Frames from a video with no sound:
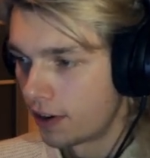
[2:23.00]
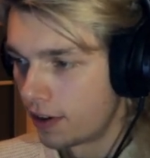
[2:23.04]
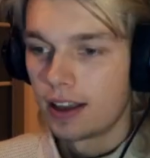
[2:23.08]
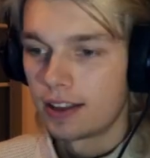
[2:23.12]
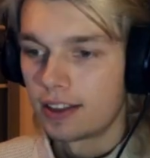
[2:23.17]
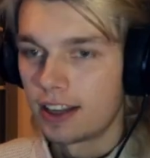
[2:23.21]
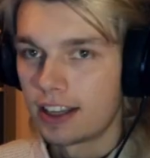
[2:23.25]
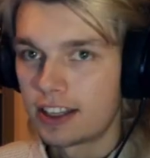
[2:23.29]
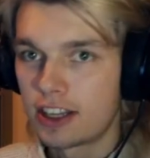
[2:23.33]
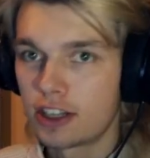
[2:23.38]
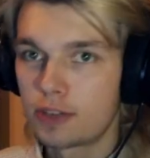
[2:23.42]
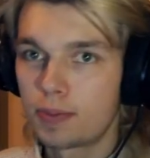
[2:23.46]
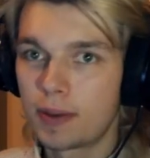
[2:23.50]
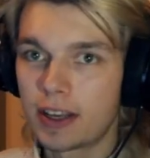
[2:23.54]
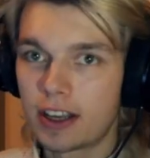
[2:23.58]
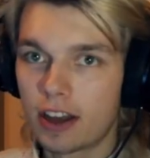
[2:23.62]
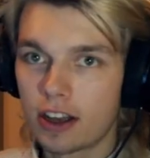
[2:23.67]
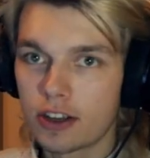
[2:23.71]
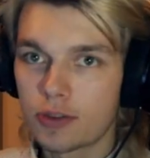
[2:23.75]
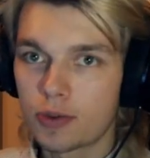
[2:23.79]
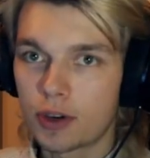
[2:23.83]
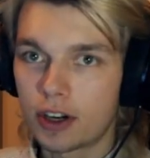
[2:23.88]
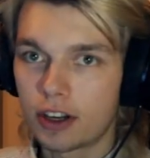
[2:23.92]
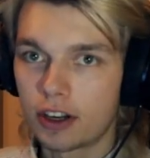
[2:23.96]
This is
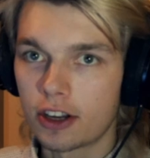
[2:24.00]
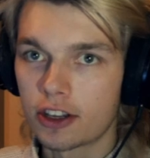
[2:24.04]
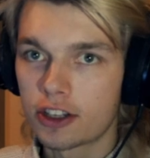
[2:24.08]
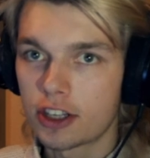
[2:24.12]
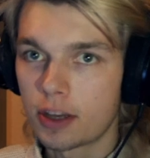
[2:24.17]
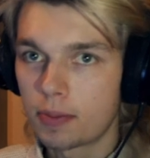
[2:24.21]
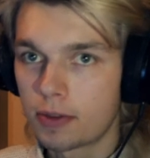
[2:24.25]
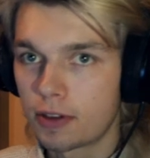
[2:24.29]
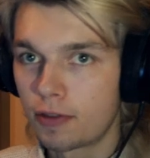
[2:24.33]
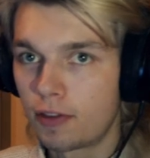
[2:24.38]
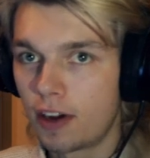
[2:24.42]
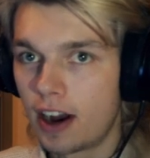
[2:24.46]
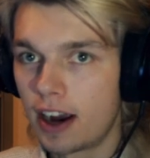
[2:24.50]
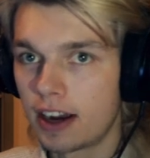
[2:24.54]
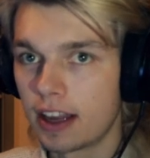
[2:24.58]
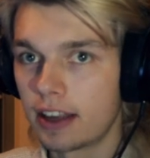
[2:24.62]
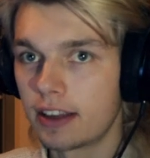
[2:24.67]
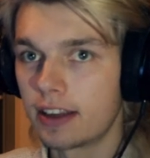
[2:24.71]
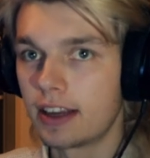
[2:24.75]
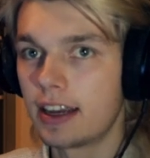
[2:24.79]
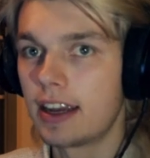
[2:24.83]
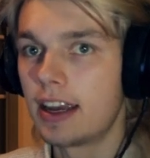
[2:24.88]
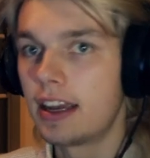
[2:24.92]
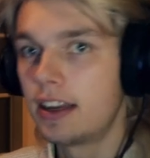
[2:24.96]
because we're going to subdivide it
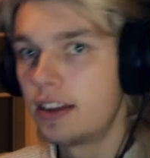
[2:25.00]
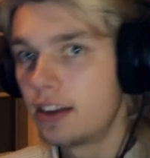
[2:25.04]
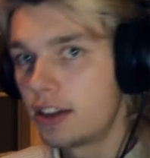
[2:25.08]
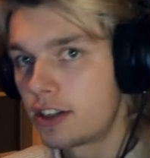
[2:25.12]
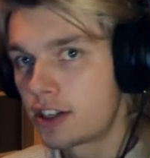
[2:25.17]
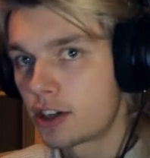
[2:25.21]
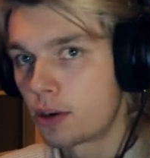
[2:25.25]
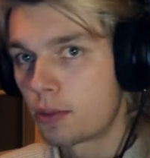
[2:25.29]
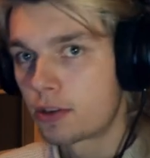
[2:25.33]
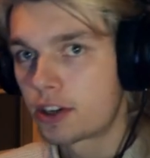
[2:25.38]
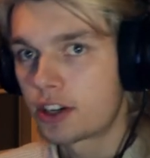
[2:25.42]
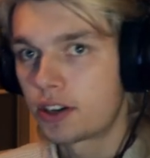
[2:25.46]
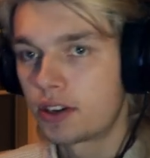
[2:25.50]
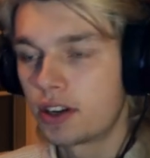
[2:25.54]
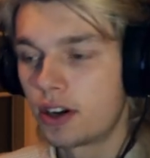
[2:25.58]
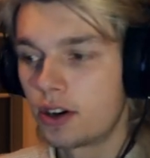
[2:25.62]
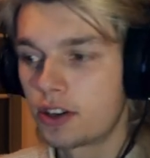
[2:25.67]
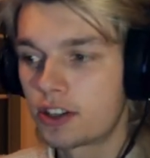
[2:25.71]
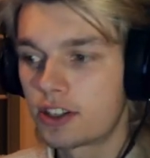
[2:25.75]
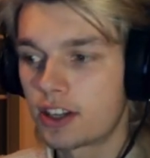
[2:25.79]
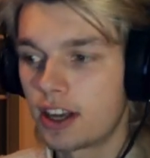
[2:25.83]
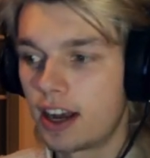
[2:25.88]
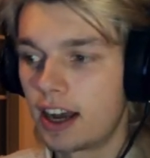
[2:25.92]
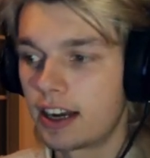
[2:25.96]
in the geometry
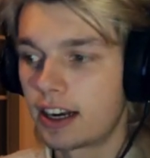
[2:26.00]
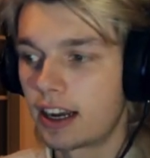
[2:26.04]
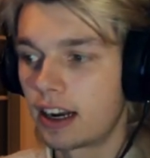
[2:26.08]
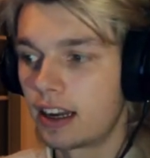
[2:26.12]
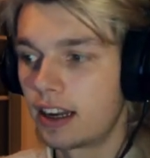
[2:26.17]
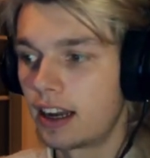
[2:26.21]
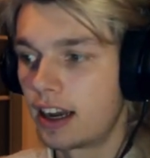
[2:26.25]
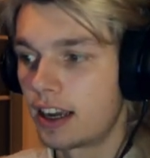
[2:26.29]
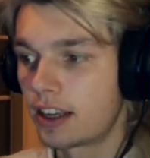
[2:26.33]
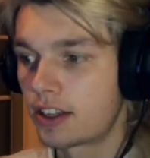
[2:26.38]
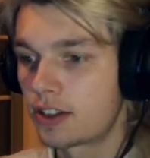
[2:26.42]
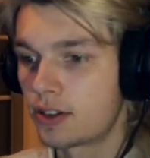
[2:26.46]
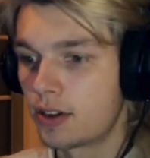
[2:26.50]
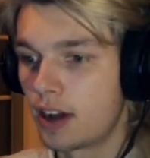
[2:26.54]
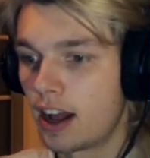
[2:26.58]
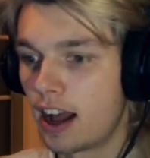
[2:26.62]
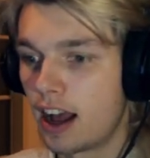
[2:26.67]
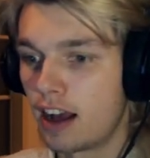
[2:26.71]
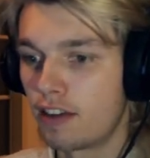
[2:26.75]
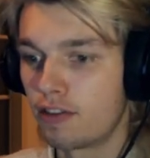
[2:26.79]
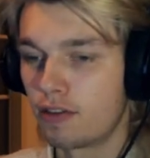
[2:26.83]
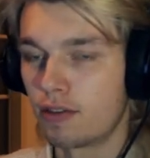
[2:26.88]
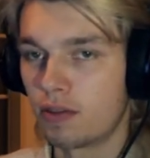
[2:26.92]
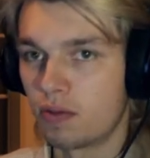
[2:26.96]
nodes, and I like to
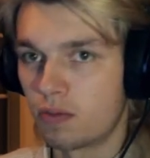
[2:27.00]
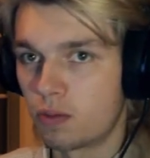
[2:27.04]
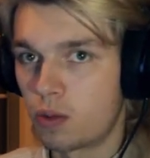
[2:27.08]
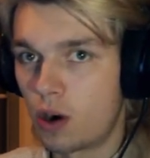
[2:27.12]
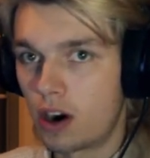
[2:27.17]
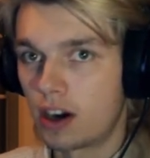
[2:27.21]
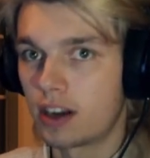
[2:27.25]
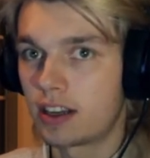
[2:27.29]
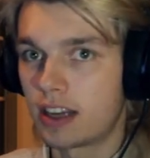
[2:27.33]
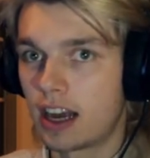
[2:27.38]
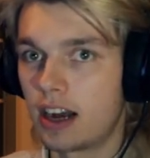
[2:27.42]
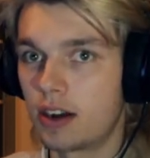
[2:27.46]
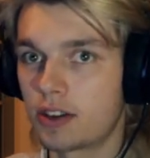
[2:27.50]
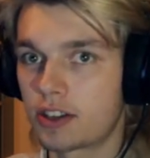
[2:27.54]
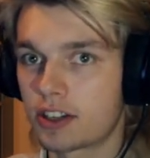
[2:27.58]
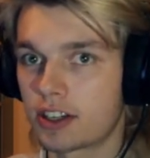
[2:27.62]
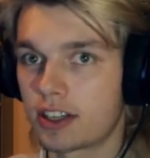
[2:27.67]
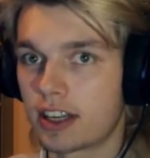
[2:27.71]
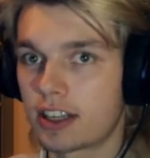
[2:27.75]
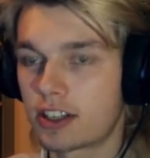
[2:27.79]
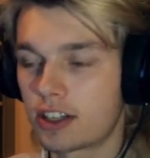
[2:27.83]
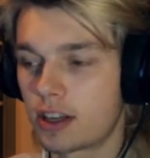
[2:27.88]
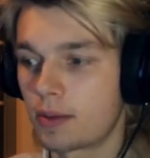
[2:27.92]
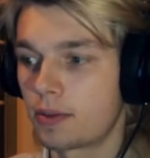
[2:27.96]
have one counter
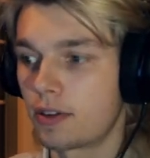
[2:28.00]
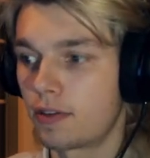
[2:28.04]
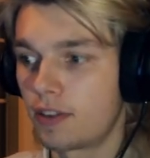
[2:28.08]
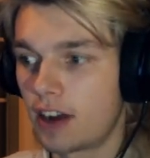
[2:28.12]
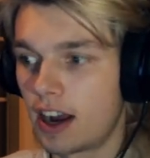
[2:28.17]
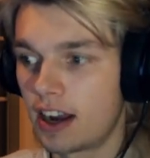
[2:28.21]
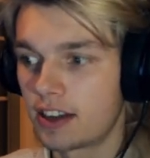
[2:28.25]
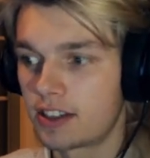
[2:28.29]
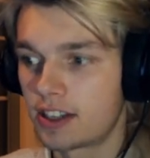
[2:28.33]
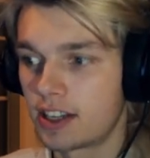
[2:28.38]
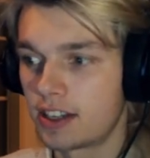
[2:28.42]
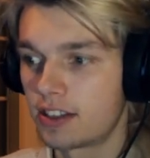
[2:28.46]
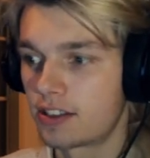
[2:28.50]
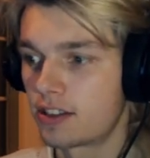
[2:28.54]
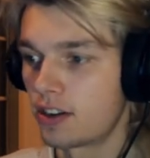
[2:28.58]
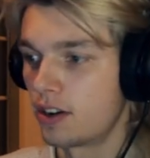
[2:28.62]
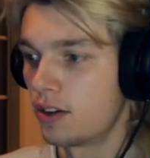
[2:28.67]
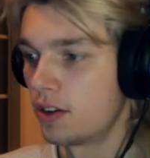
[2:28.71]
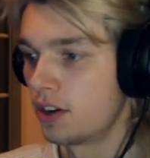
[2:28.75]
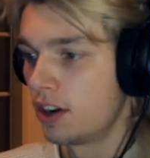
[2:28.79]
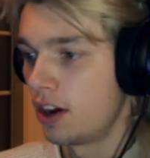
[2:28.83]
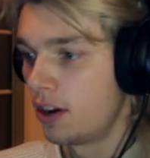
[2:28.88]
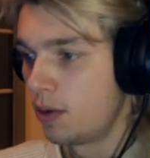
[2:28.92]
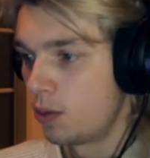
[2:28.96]
that subdivides it, so
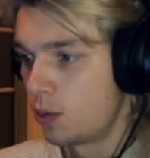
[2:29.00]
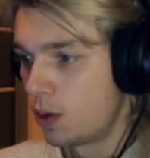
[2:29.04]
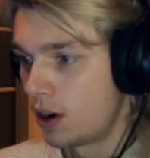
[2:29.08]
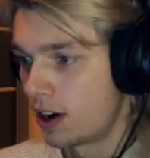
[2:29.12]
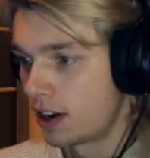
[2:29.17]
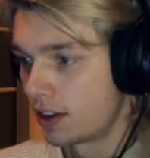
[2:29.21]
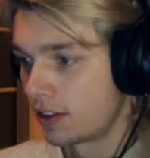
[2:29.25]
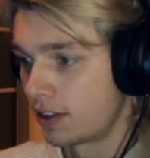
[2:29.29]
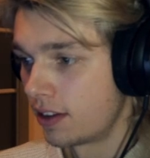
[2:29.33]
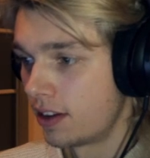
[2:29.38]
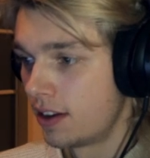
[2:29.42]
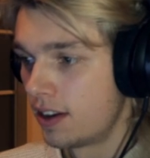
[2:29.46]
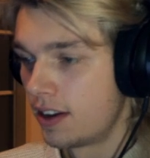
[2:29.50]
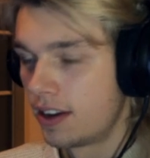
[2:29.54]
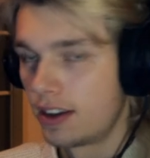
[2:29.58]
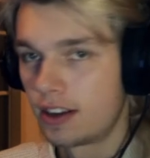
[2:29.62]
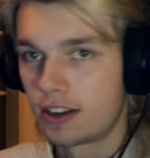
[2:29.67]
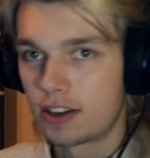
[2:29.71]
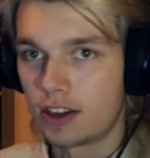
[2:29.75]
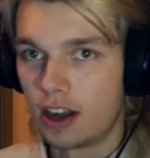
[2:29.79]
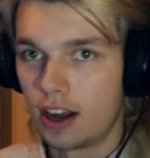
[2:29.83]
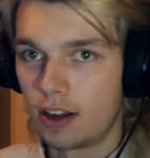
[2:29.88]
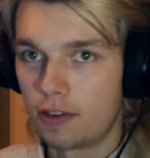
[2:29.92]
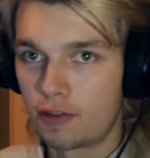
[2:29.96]
not
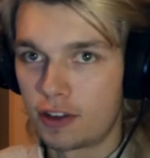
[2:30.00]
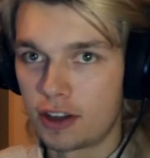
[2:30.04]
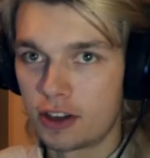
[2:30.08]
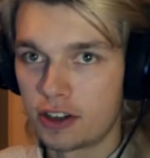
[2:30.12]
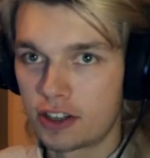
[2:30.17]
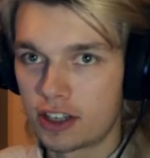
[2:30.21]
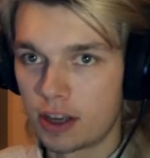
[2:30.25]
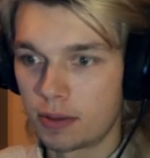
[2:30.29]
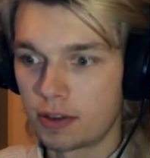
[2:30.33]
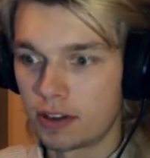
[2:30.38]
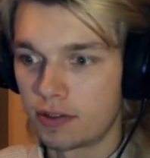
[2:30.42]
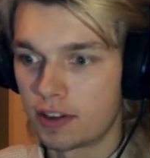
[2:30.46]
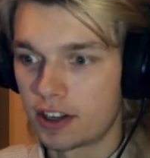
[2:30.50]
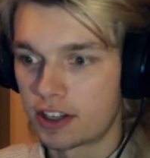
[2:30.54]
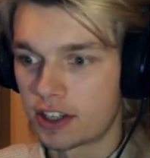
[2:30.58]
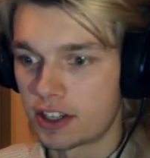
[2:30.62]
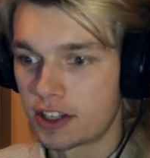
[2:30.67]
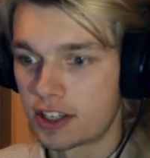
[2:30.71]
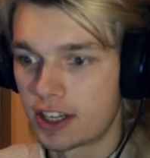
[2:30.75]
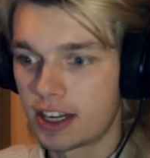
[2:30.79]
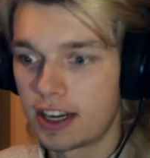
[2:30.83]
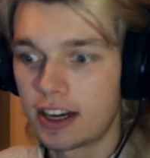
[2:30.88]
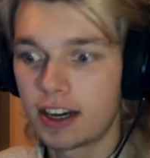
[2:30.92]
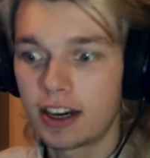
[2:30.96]
a few subdivisions
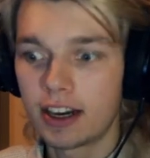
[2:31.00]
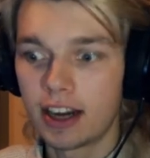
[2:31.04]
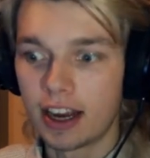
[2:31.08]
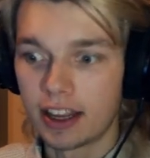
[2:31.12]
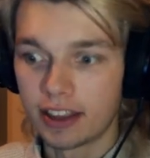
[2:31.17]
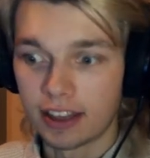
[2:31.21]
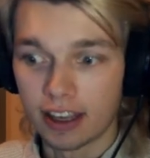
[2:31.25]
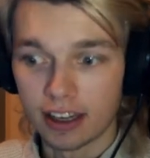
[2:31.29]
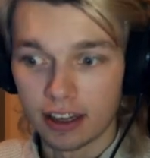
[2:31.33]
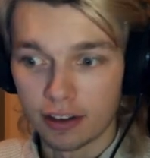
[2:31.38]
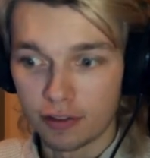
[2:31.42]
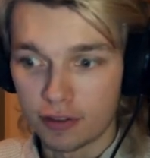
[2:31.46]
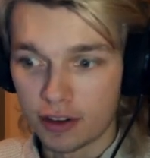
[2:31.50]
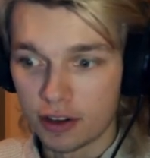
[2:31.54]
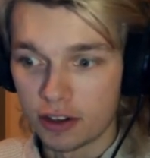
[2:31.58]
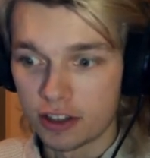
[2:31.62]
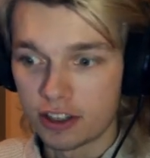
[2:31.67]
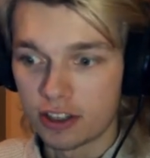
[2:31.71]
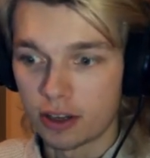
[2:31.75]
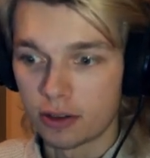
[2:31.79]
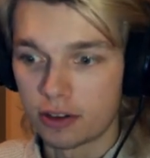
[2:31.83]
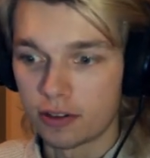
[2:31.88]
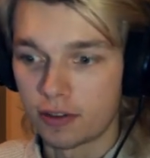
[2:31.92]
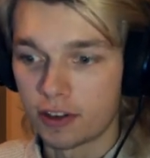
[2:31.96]
here and then a few
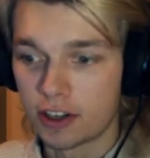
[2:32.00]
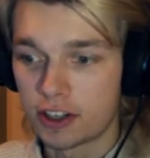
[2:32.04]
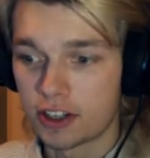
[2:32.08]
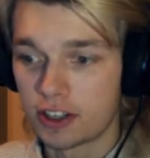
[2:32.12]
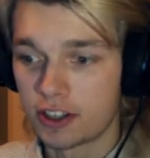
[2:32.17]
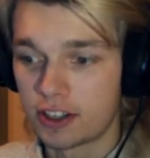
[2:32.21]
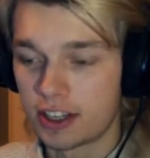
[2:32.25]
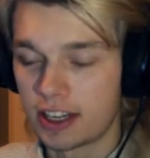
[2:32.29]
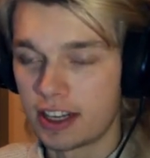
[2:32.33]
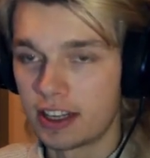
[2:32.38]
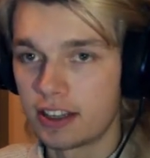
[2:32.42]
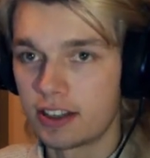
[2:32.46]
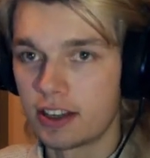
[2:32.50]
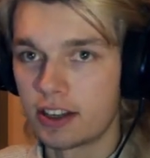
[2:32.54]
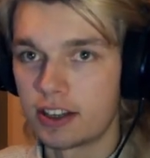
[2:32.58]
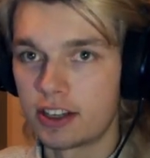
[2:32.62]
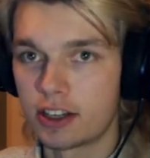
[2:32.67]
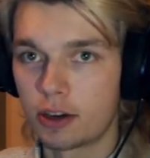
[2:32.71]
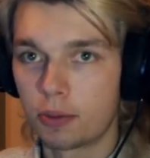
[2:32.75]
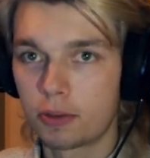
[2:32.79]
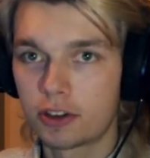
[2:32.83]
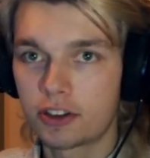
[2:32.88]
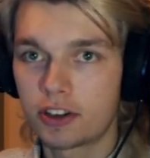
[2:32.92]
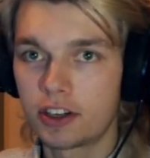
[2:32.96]
subdivisions in the
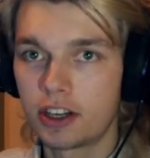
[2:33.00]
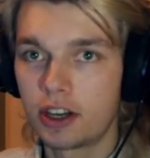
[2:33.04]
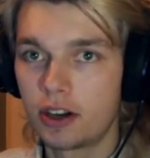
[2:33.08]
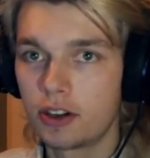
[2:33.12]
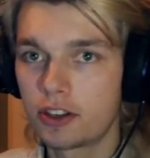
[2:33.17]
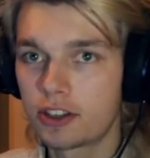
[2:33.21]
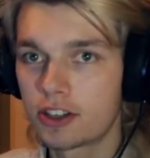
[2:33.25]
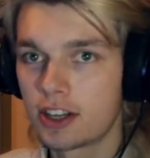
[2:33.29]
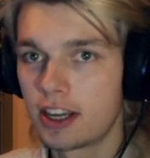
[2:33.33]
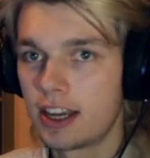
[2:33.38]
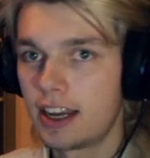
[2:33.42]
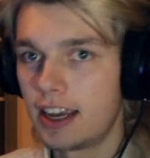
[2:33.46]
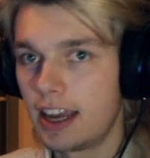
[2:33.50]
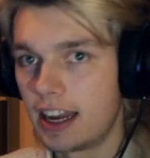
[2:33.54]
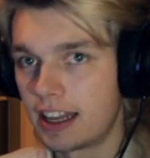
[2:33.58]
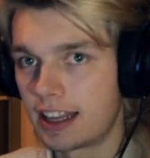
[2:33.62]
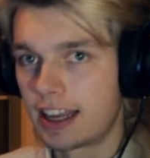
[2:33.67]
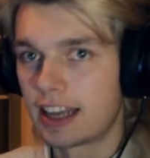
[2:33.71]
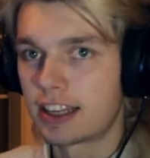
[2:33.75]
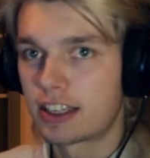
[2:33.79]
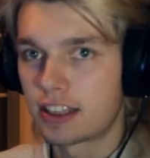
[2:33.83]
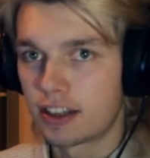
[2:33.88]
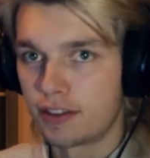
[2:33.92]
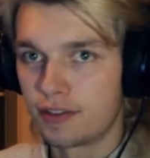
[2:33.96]
geometry nodes. It
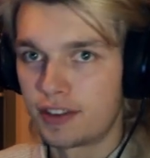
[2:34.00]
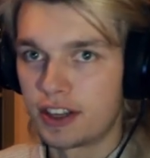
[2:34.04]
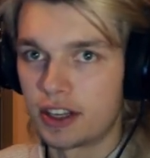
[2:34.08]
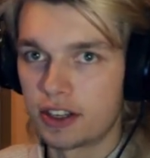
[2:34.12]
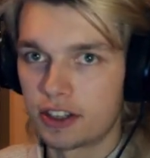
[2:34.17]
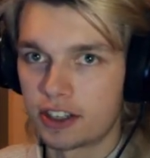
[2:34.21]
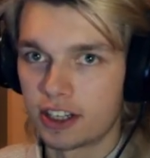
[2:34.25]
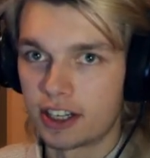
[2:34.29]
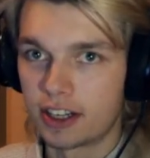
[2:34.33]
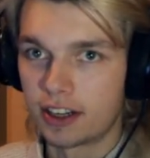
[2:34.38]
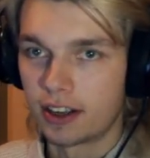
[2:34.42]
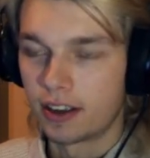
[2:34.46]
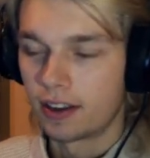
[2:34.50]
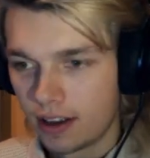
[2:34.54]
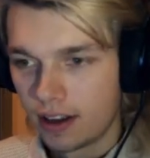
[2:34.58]
gets confusing.